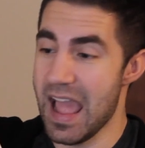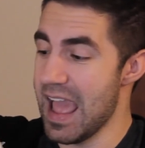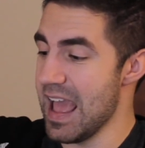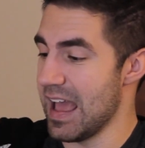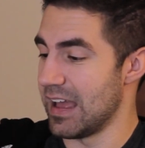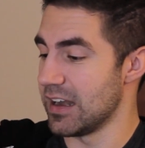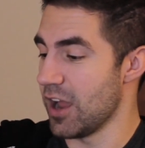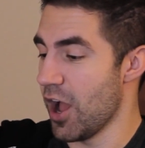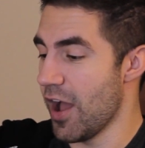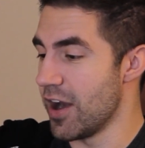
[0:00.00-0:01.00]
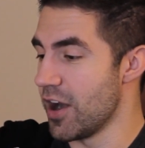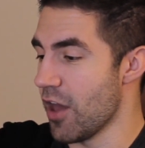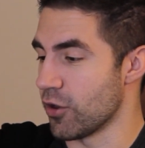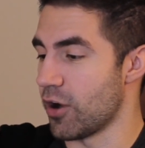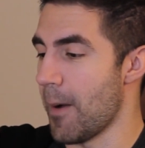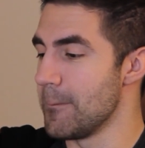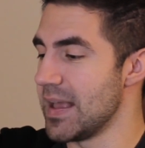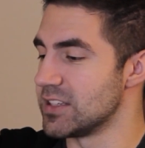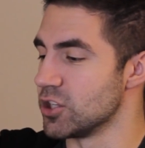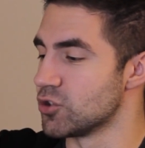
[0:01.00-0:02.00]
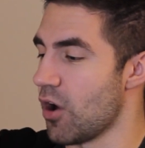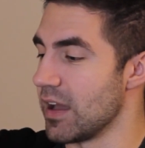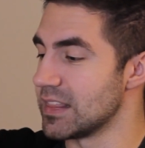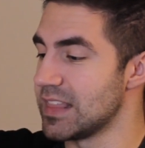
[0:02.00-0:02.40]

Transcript: and another amazing drawing.